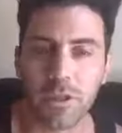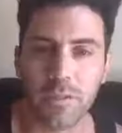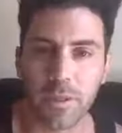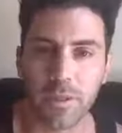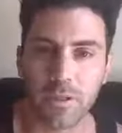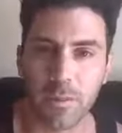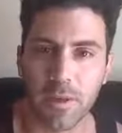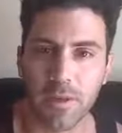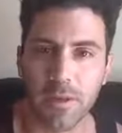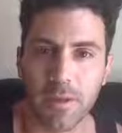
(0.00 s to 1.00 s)
you explain to us
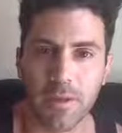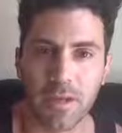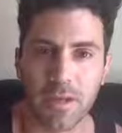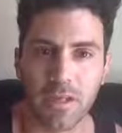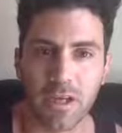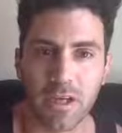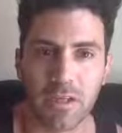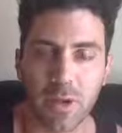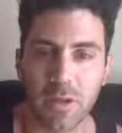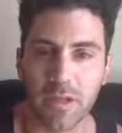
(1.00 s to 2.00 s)
about the
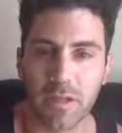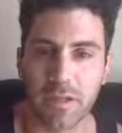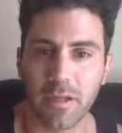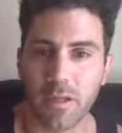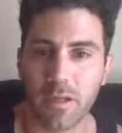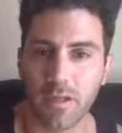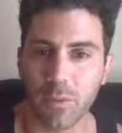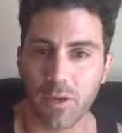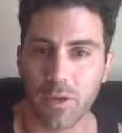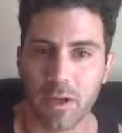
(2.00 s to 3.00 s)
exchange project that you guys
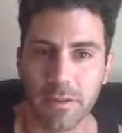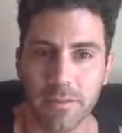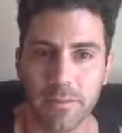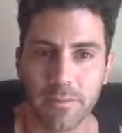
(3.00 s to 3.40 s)
are working on?